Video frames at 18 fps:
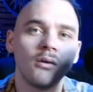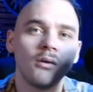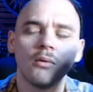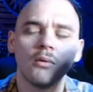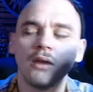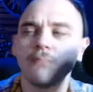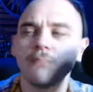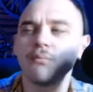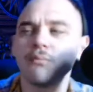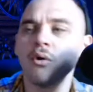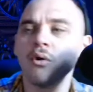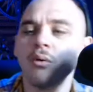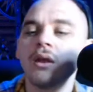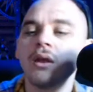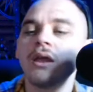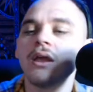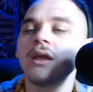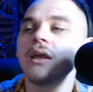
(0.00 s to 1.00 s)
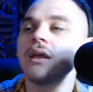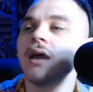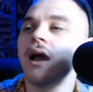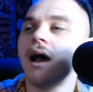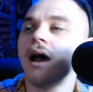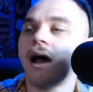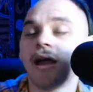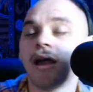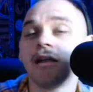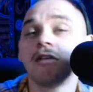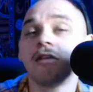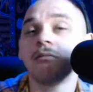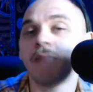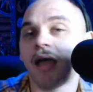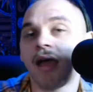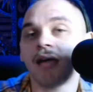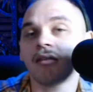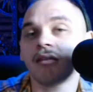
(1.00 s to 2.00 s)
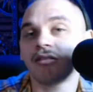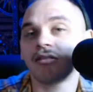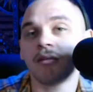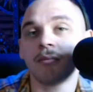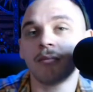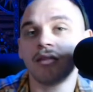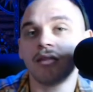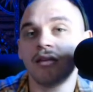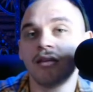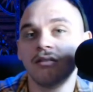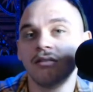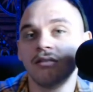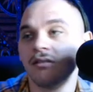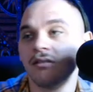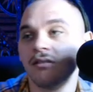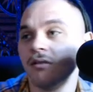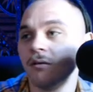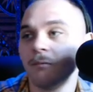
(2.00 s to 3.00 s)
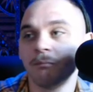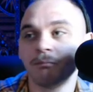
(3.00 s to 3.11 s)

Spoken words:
Would he hire back some of these